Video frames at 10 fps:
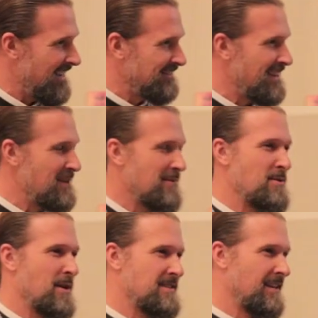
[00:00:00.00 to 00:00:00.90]
nice to hear from
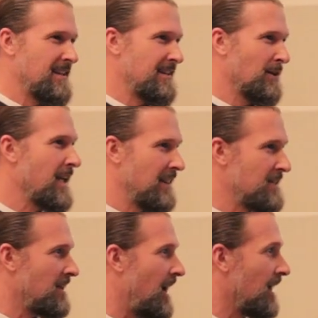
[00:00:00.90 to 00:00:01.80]
you. I said, okay,
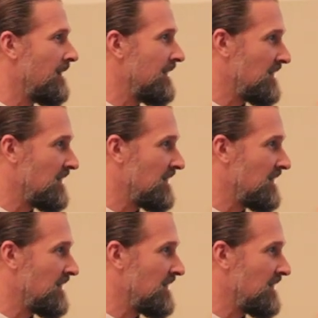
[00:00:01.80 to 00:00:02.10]
let's talk.